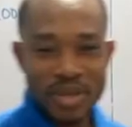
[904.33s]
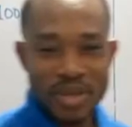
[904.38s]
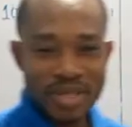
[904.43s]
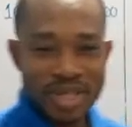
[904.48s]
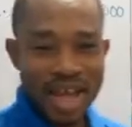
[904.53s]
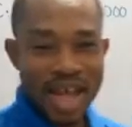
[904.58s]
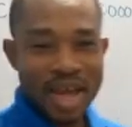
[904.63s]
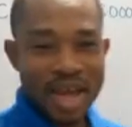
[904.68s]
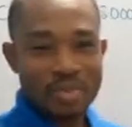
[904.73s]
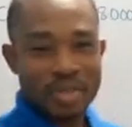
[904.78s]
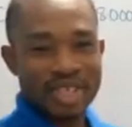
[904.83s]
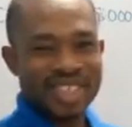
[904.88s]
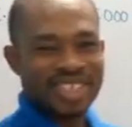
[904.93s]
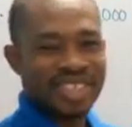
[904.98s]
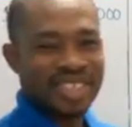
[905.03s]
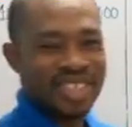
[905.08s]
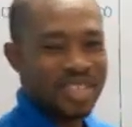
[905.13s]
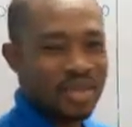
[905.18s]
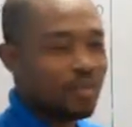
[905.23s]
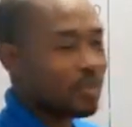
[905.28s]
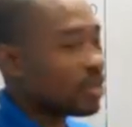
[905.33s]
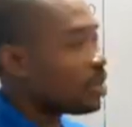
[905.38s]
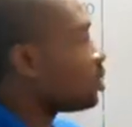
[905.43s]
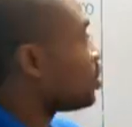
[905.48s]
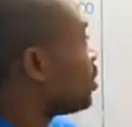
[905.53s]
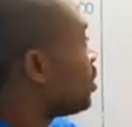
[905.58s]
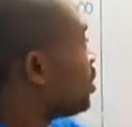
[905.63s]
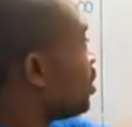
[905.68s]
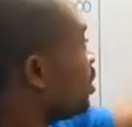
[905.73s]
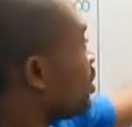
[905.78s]
going to happen? It's simple.
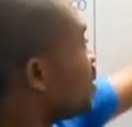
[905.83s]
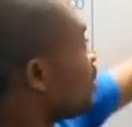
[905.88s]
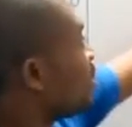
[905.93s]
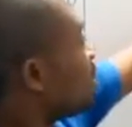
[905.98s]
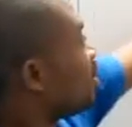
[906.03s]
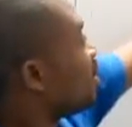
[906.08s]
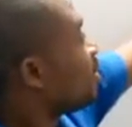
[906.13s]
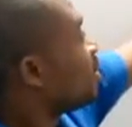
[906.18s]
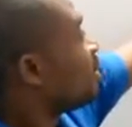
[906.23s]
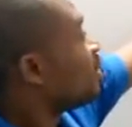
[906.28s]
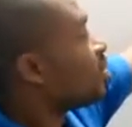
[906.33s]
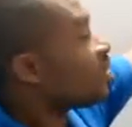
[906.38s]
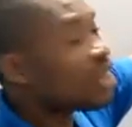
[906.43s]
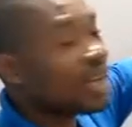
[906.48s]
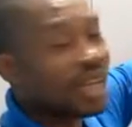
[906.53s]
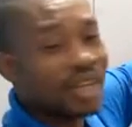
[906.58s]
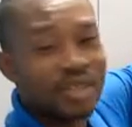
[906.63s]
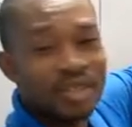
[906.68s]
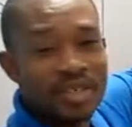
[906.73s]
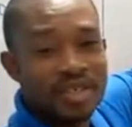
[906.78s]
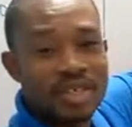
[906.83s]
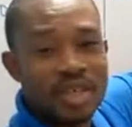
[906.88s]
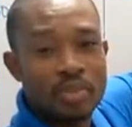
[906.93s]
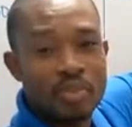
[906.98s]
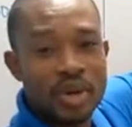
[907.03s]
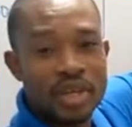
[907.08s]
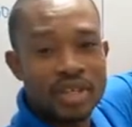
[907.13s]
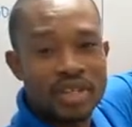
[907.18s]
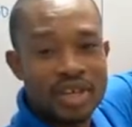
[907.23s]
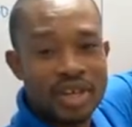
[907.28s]
You can use the
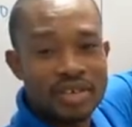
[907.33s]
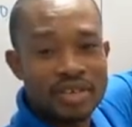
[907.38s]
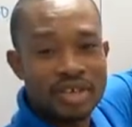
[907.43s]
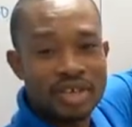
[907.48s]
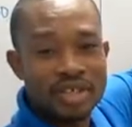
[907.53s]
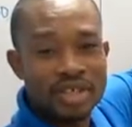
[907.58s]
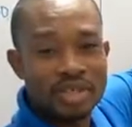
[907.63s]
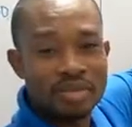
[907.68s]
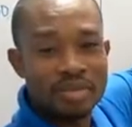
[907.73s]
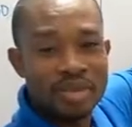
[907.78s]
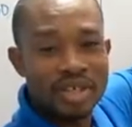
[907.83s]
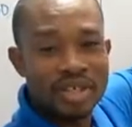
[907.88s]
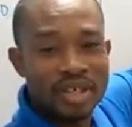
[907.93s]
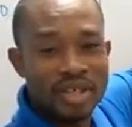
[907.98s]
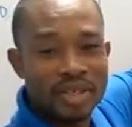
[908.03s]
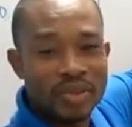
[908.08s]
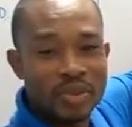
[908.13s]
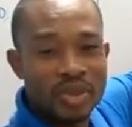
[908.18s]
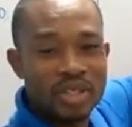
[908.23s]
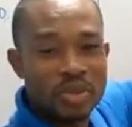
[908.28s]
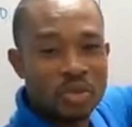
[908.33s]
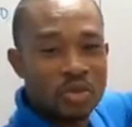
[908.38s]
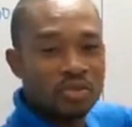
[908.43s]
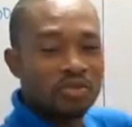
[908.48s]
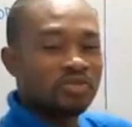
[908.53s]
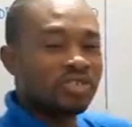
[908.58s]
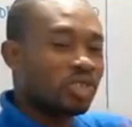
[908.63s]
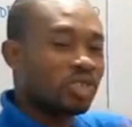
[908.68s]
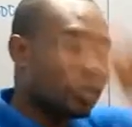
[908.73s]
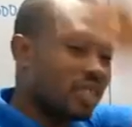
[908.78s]
point cancellation method, which
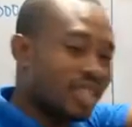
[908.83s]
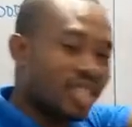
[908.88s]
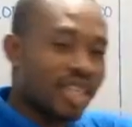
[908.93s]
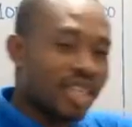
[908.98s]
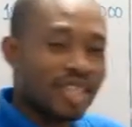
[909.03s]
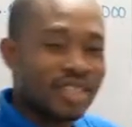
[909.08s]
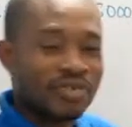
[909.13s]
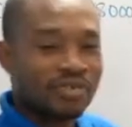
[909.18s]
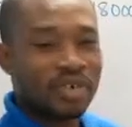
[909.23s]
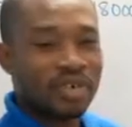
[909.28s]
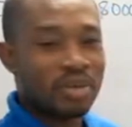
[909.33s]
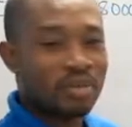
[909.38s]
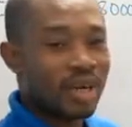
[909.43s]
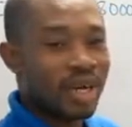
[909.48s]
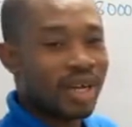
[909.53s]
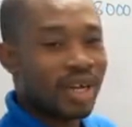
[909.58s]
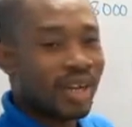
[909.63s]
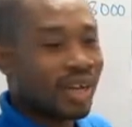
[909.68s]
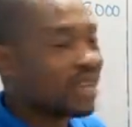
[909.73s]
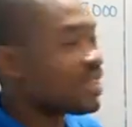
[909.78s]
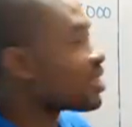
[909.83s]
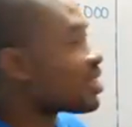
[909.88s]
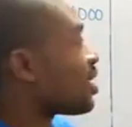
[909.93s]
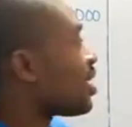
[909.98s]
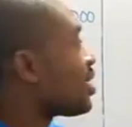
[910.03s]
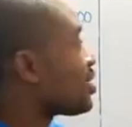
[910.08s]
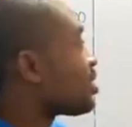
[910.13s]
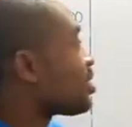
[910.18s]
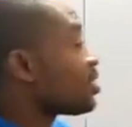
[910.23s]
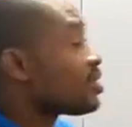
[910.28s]
we've treated from our last
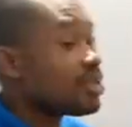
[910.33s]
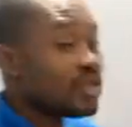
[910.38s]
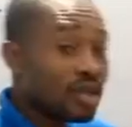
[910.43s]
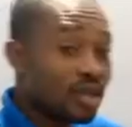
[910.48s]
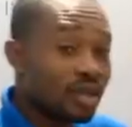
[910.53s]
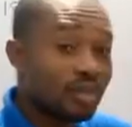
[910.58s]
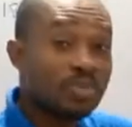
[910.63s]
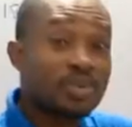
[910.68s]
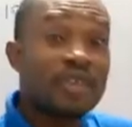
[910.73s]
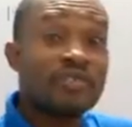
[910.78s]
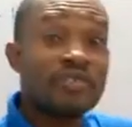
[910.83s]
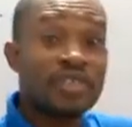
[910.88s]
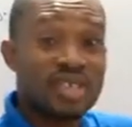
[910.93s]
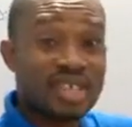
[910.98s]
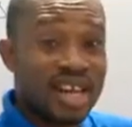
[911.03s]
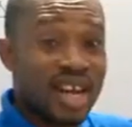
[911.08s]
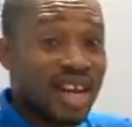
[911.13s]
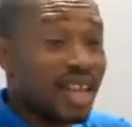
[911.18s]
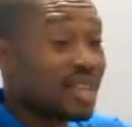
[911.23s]
classes, previous